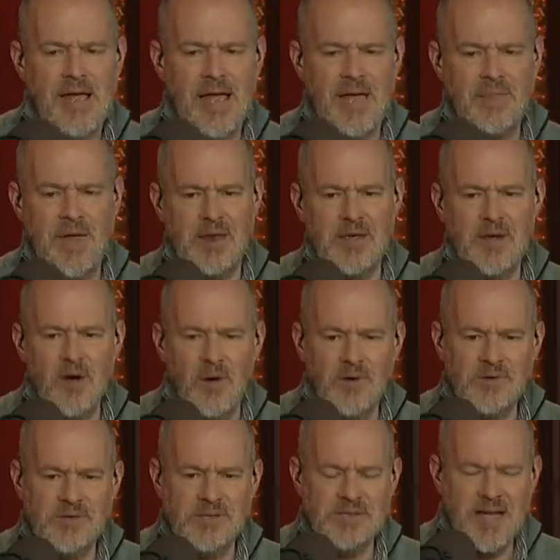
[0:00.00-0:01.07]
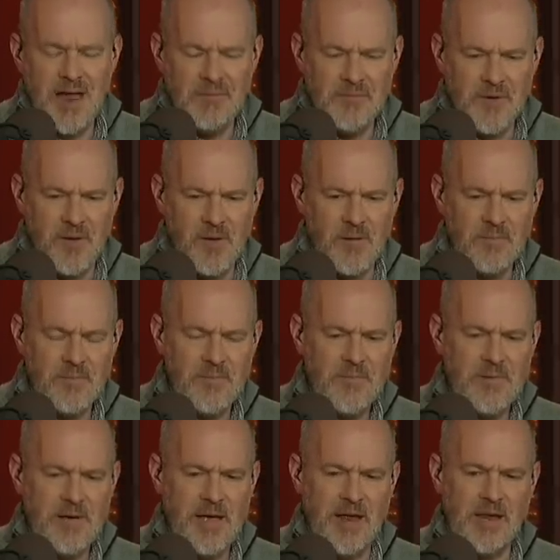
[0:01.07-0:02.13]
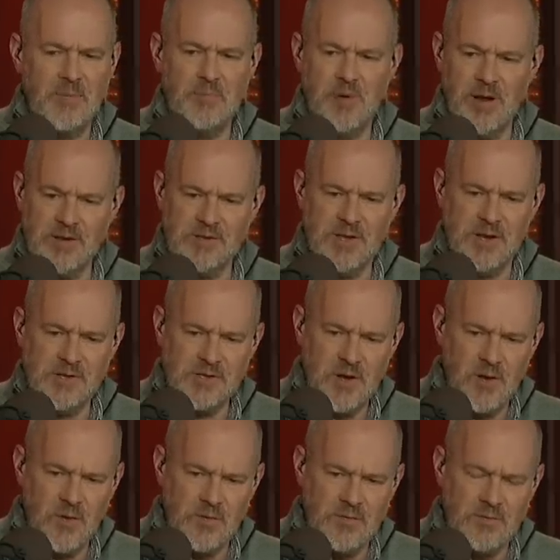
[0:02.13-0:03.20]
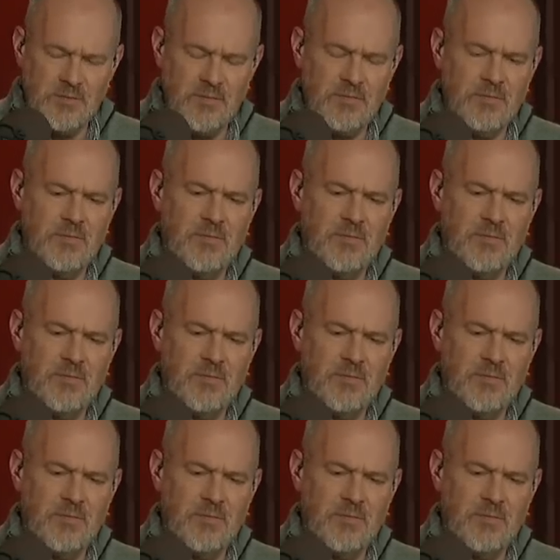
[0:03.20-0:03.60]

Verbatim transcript: And then he goes to Denver and he brings in his own,